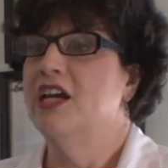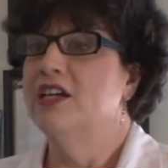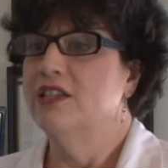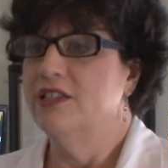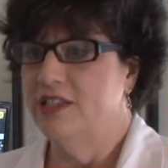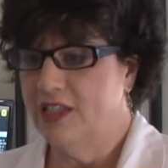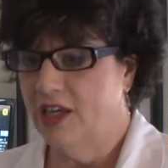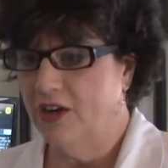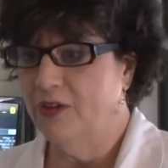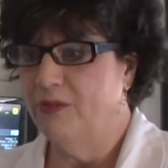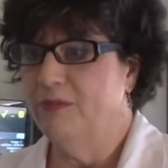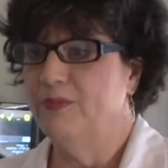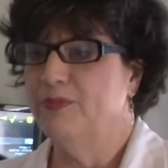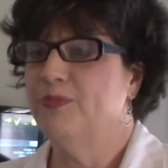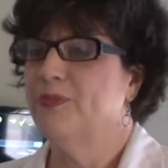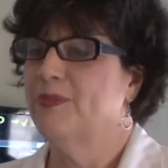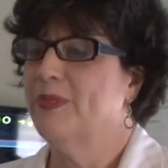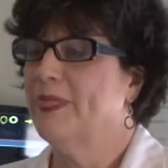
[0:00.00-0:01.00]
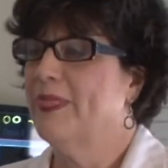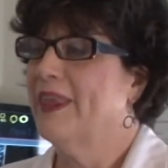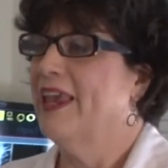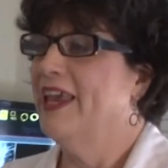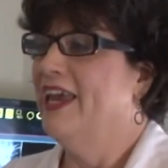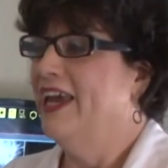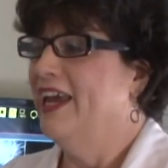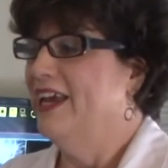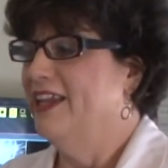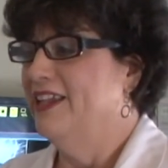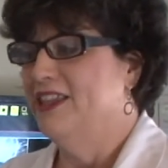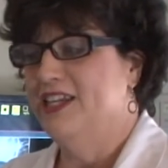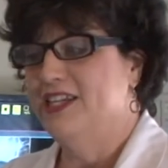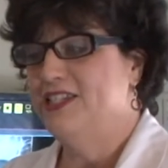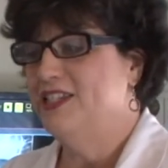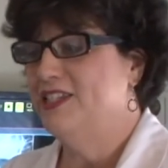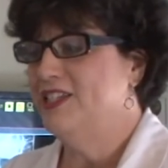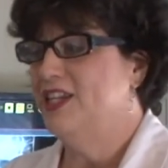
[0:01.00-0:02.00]
So
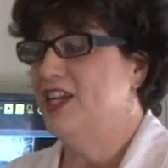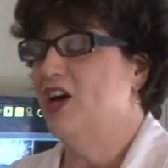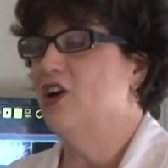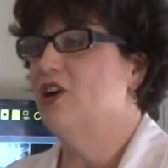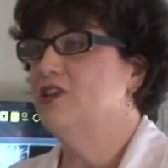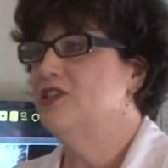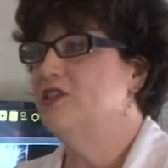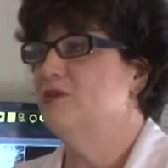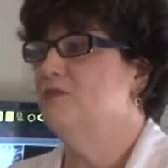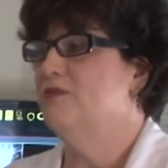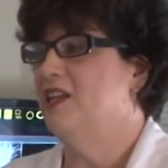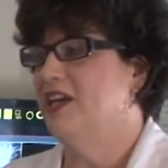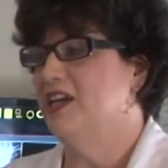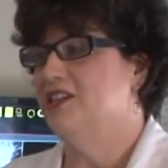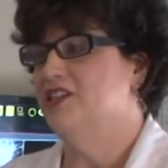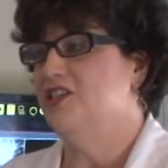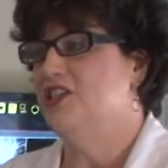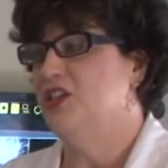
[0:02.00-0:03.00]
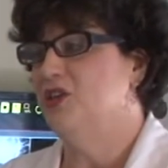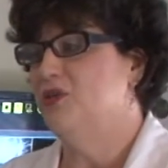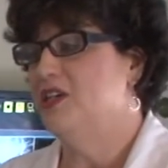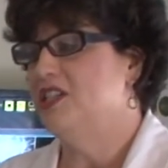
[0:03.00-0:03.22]
this is an awesome thing to do.